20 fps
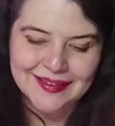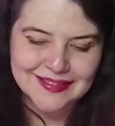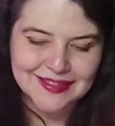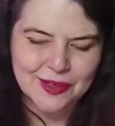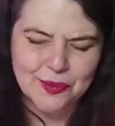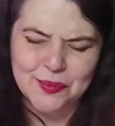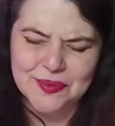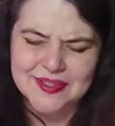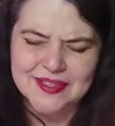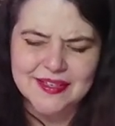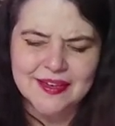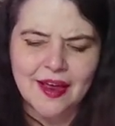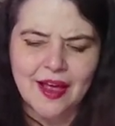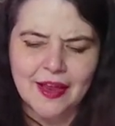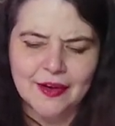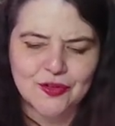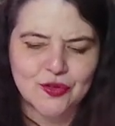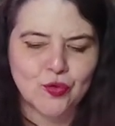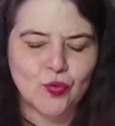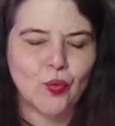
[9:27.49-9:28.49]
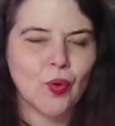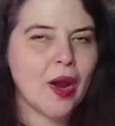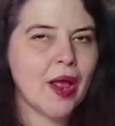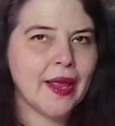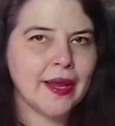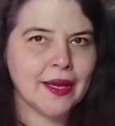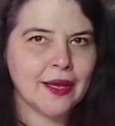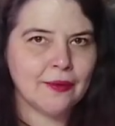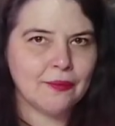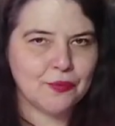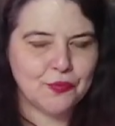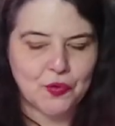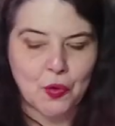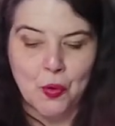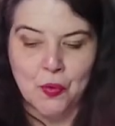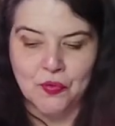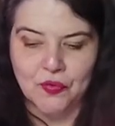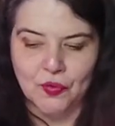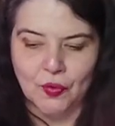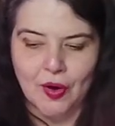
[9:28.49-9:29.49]
and it was not triumph
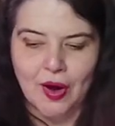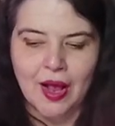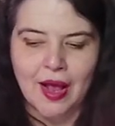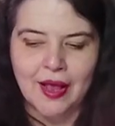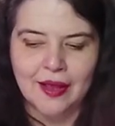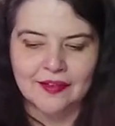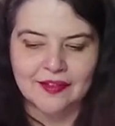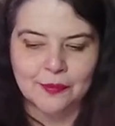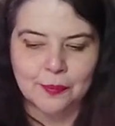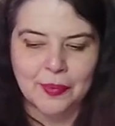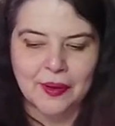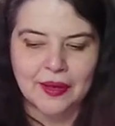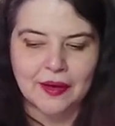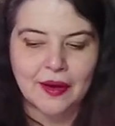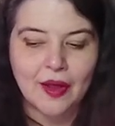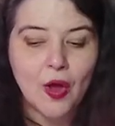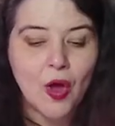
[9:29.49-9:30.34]
over us, but